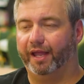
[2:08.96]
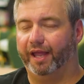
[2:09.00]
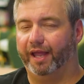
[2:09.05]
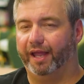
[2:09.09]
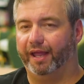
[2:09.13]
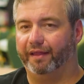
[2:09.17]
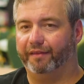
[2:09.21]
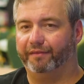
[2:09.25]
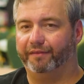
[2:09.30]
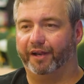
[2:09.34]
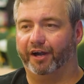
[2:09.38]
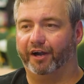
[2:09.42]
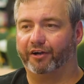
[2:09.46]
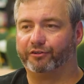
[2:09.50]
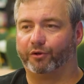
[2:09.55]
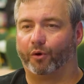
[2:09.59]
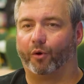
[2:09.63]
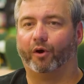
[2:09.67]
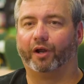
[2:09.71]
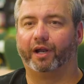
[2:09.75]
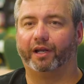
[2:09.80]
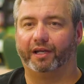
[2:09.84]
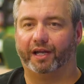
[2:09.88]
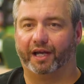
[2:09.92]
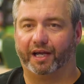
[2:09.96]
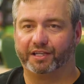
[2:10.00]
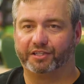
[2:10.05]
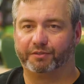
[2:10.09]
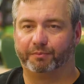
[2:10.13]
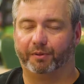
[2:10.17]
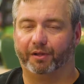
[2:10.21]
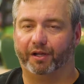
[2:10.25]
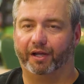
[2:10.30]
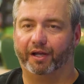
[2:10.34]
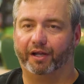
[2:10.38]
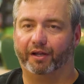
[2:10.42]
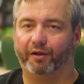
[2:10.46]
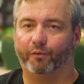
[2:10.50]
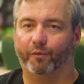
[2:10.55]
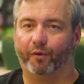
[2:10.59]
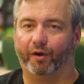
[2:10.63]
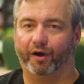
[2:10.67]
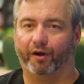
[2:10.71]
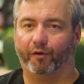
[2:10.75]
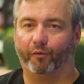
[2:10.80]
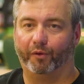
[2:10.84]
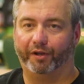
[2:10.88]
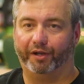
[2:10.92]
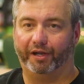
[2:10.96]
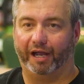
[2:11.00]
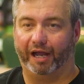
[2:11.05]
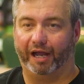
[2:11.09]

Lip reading: and there's organized play where we